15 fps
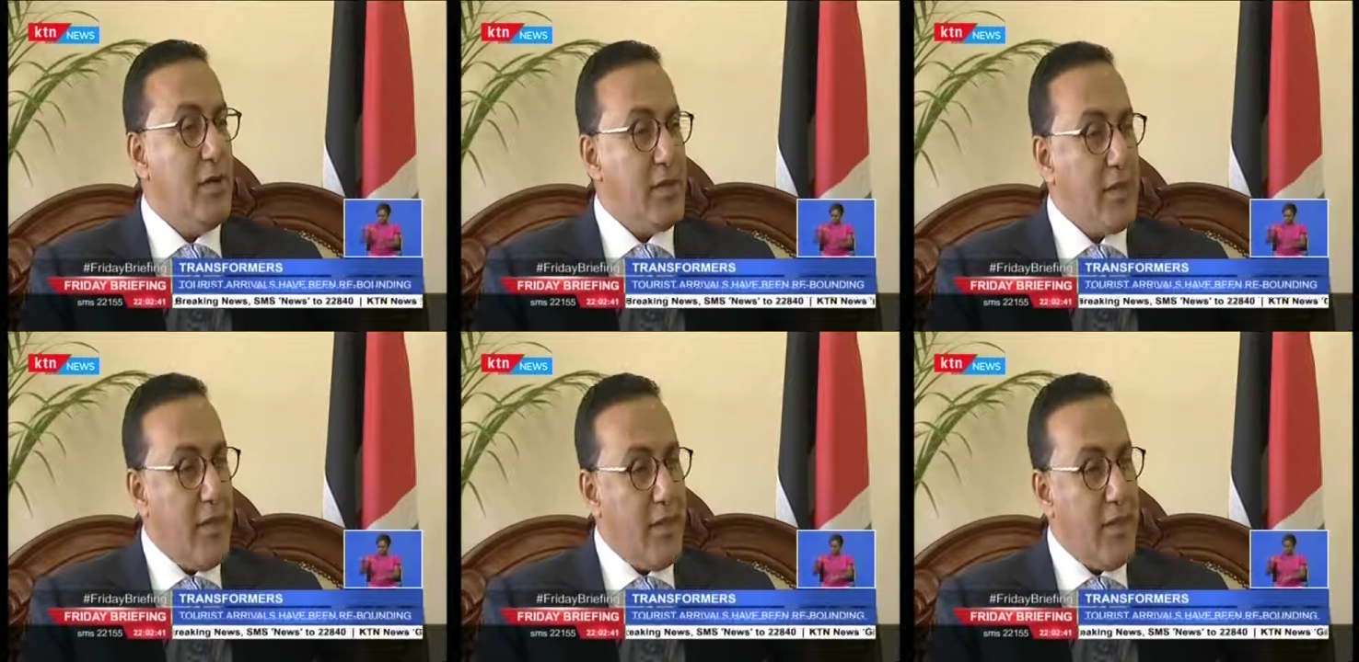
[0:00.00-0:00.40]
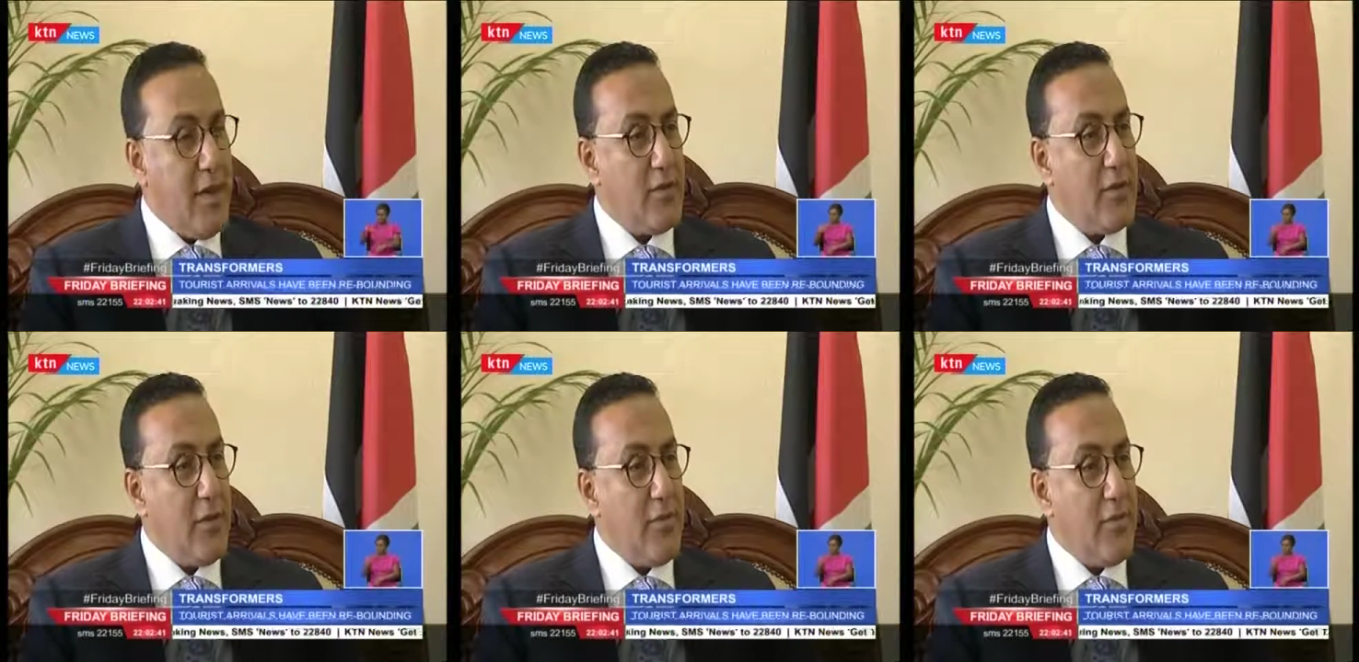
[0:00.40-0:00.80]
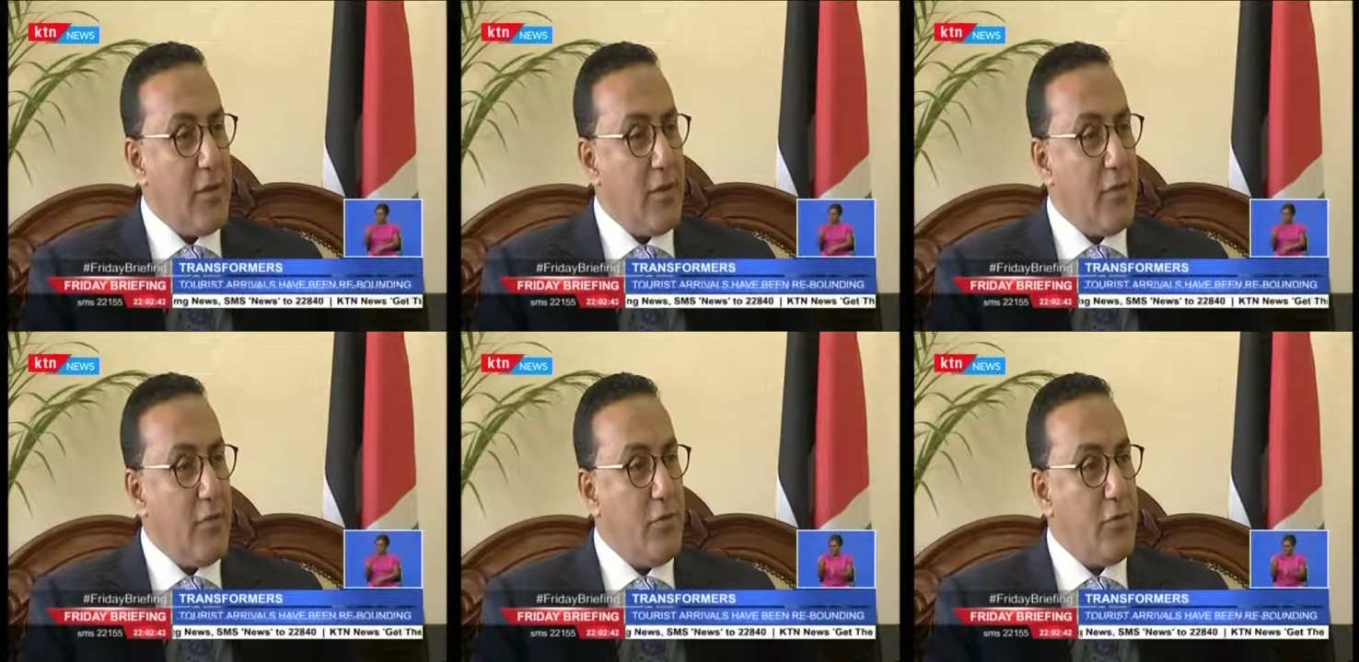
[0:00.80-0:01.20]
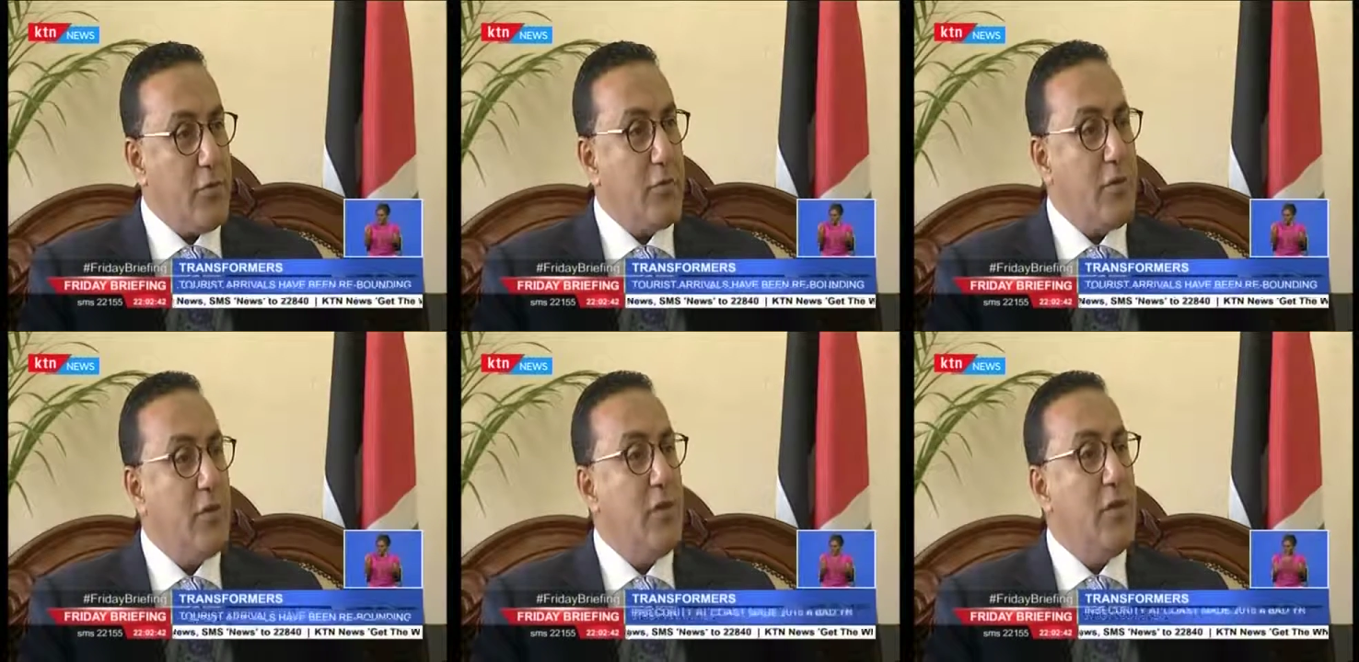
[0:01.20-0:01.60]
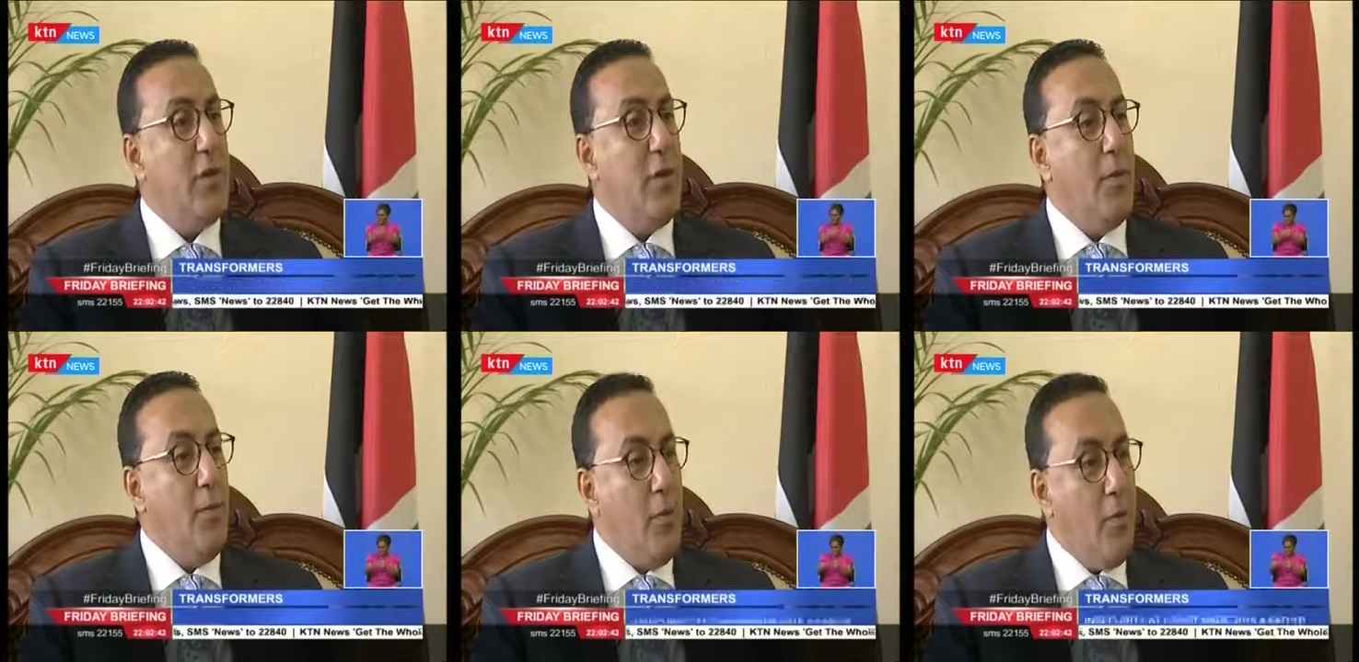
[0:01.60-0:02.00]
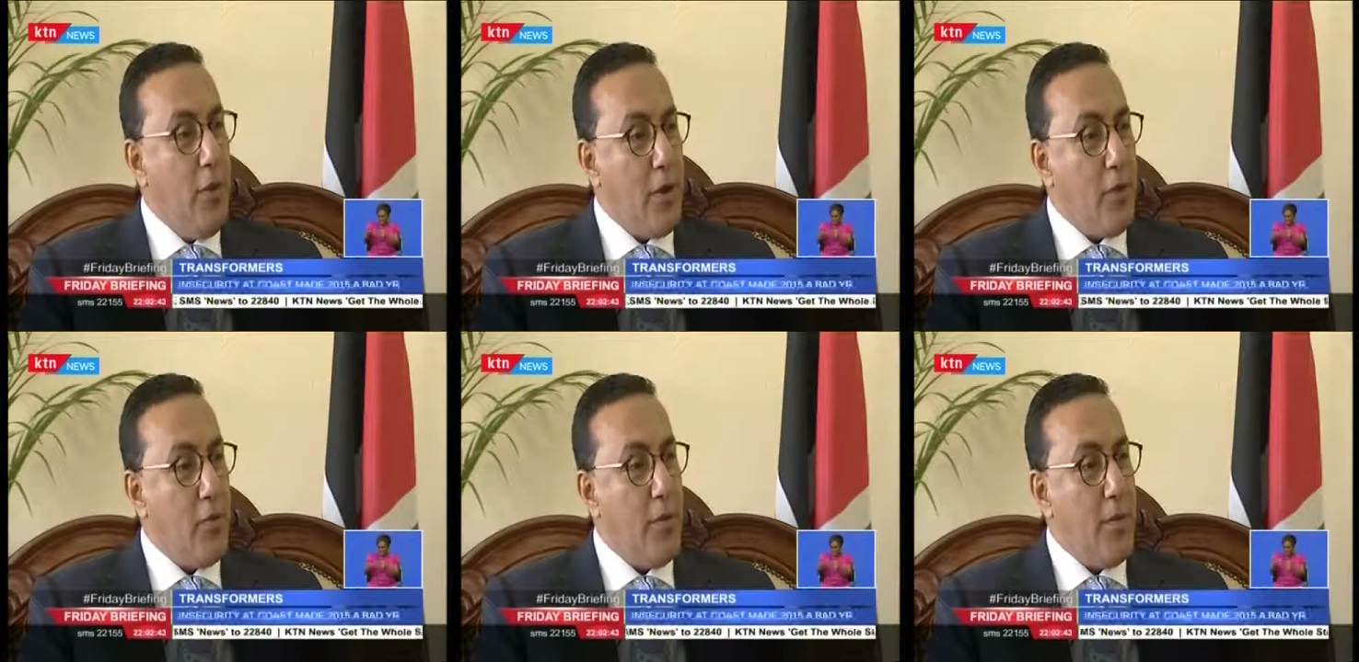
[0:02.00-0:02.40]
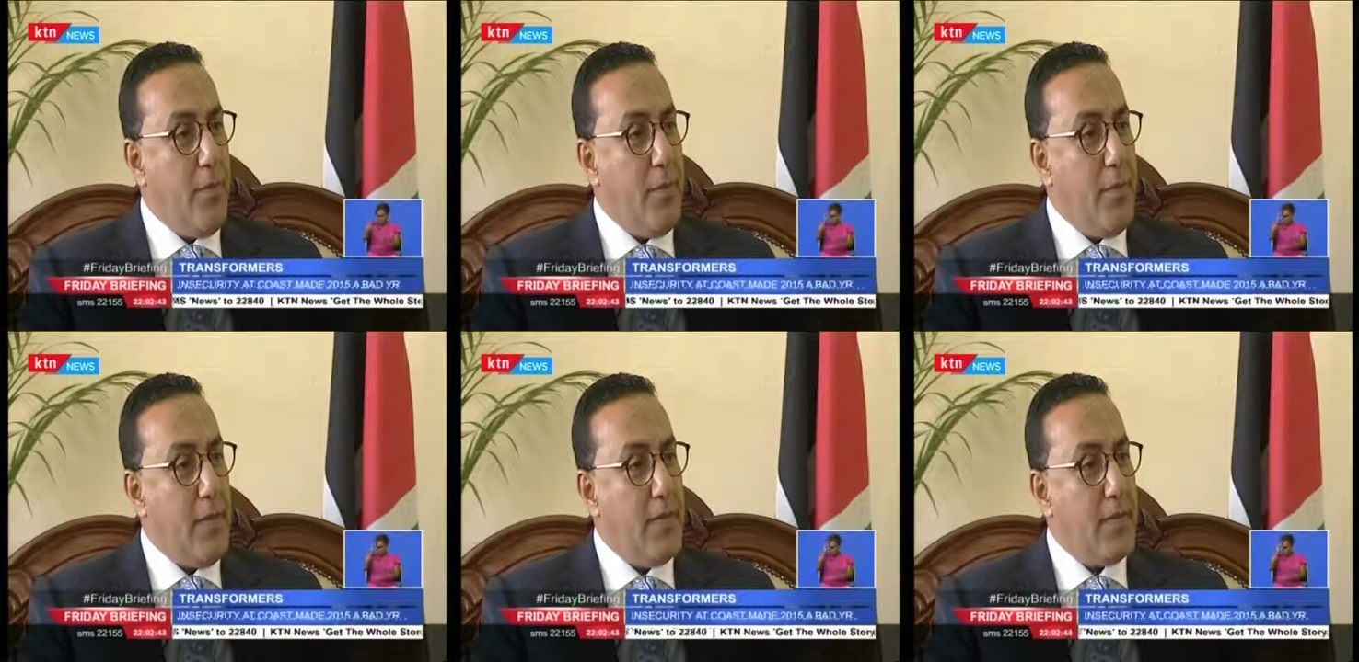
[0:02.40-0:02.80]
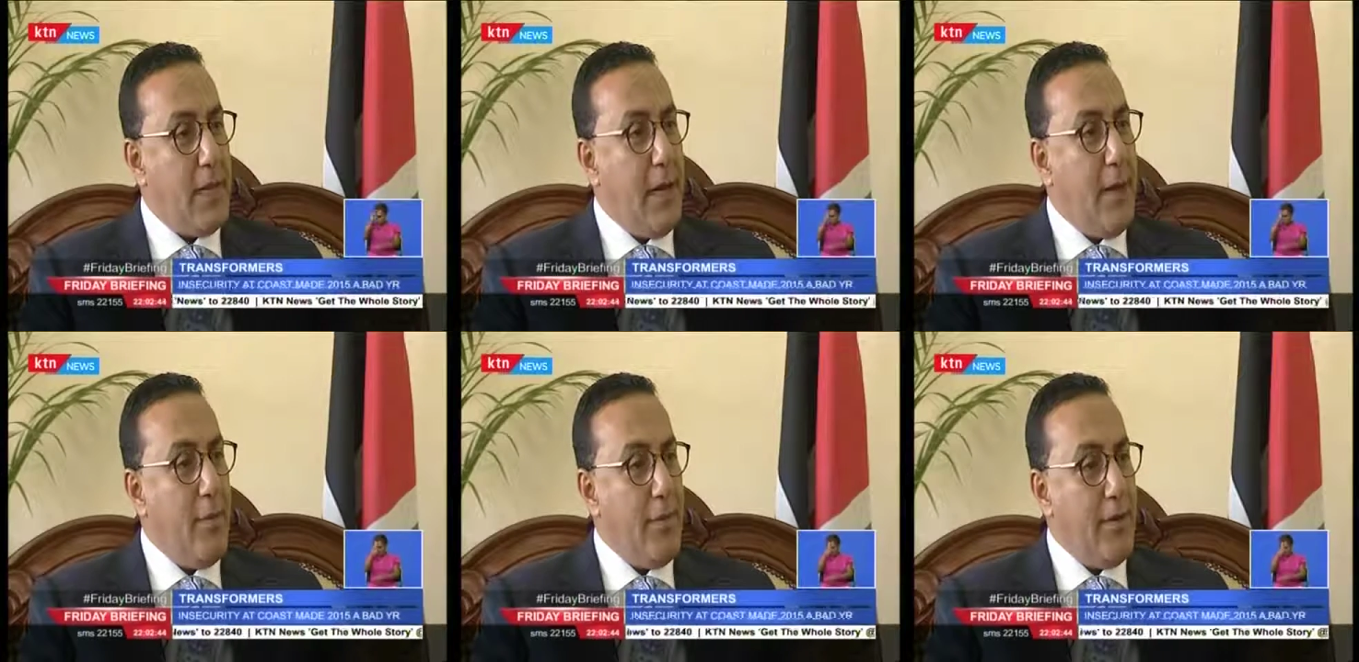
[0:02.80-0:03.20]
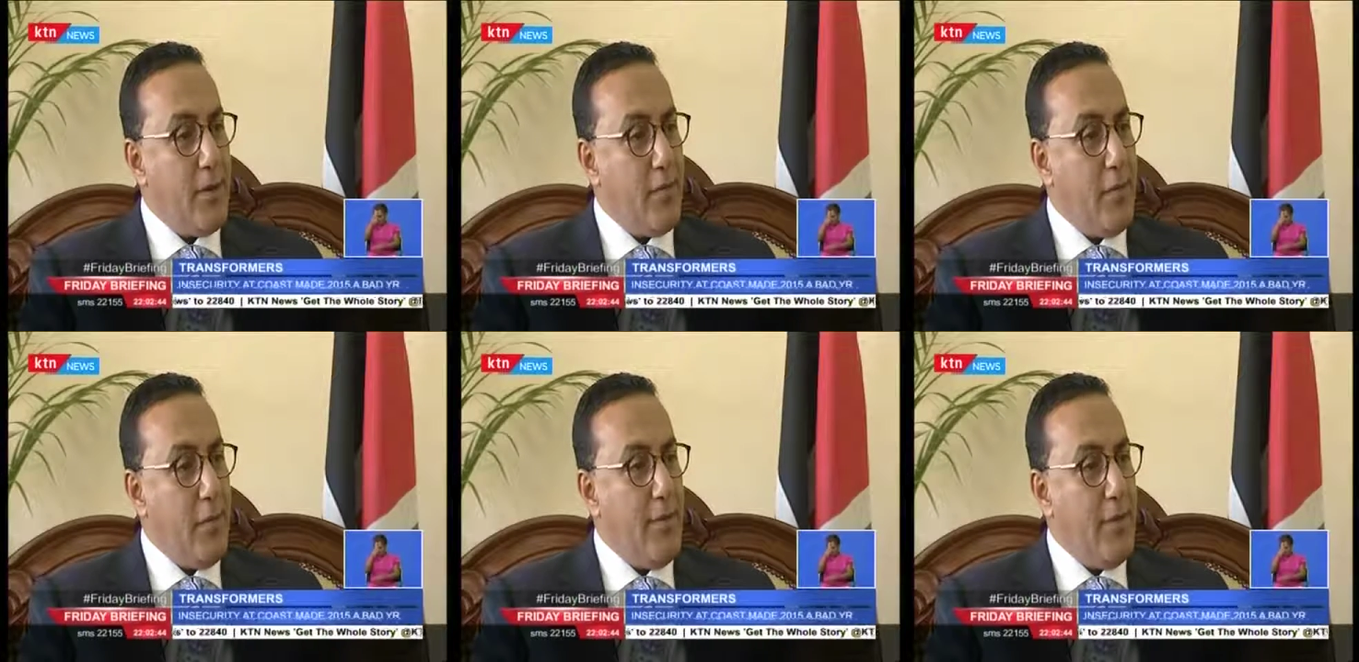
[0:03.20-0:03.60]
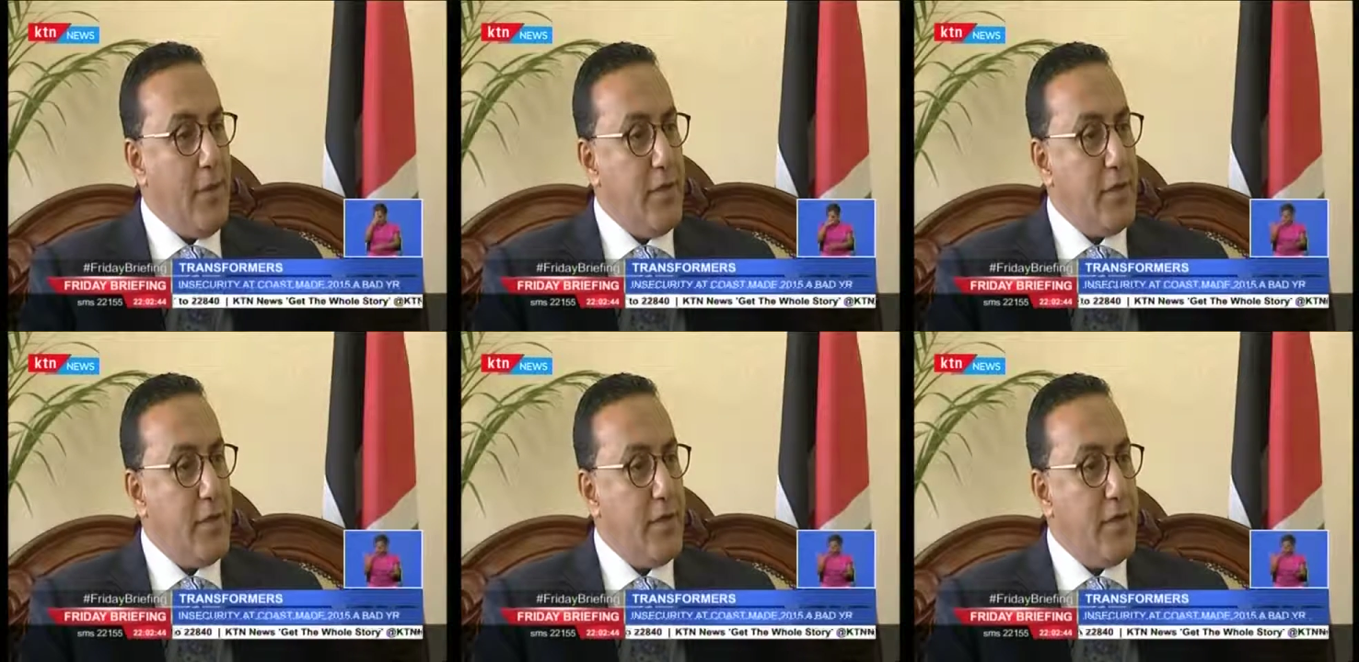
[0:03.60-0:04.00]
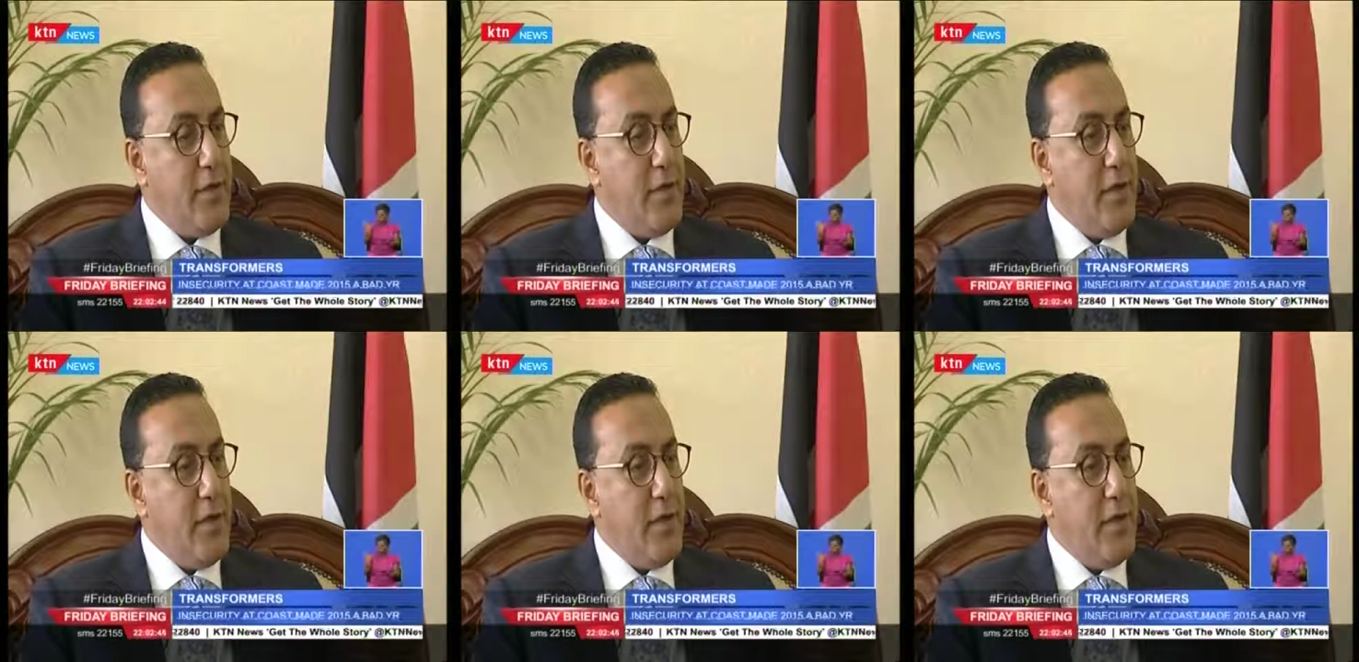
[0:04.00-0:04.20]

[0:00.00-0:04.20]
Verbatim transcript: 10,000 recruits, more equipment, armored equipment